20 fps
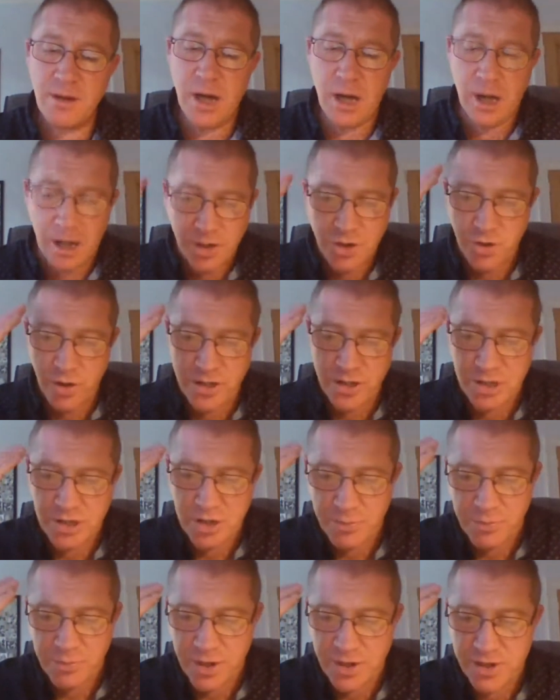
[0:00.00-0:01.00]
I tried to
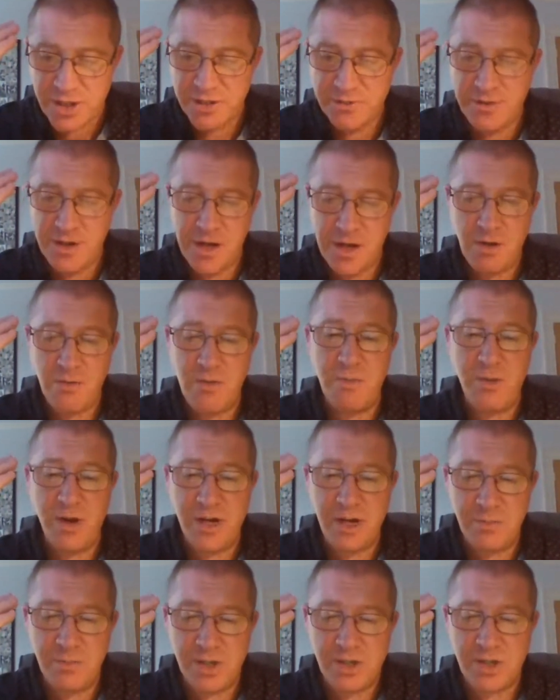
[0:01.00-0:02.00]
suppress this video,
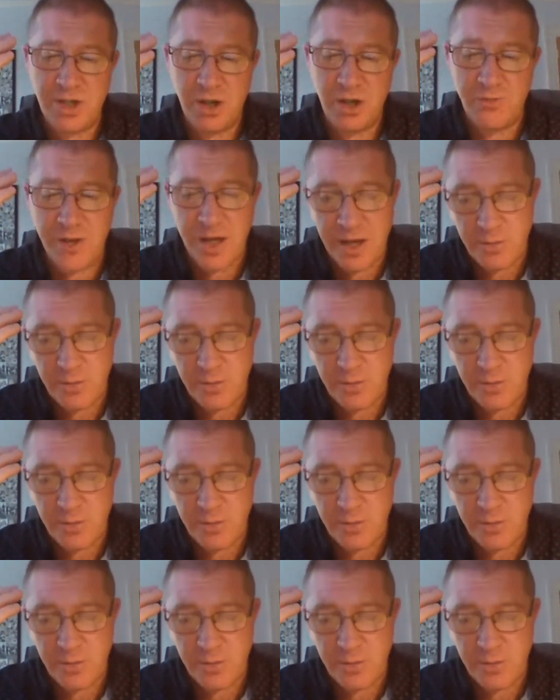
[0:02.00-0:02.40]
reminding myself